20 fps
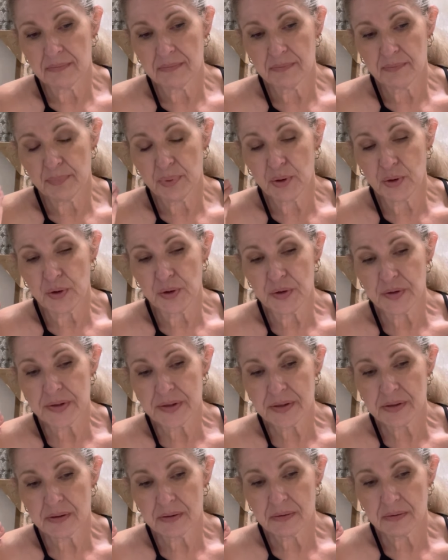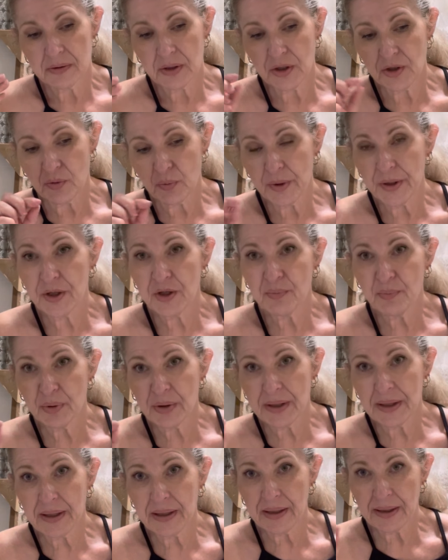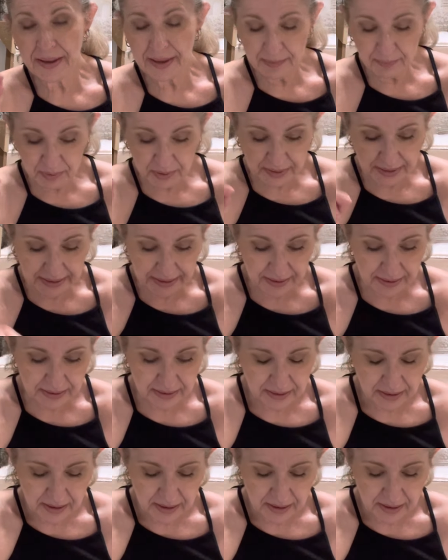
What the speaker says: pulls, you know, where you can put a little label in it.